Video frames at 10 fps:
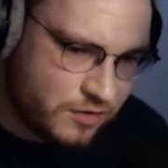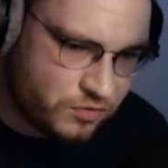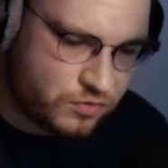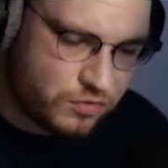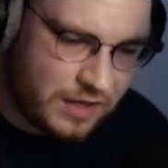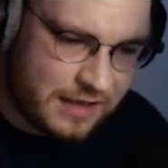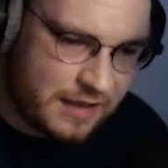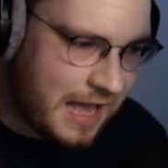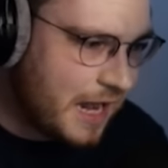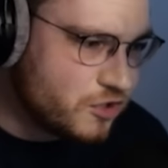You do
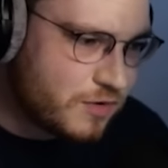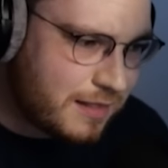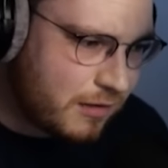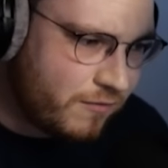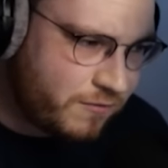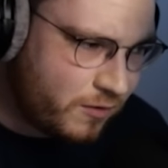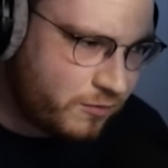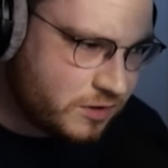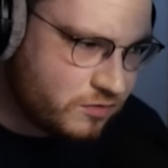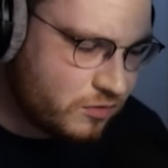a hundredth of,
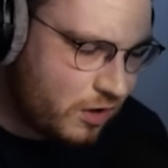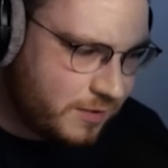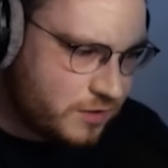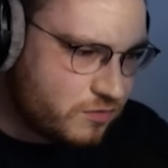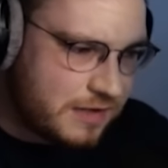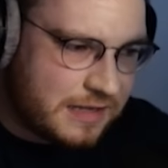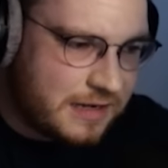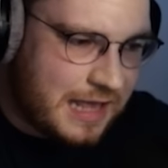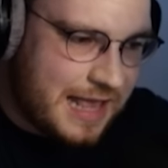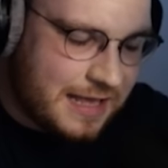of what you normally do, and
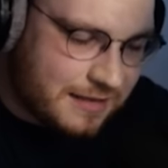then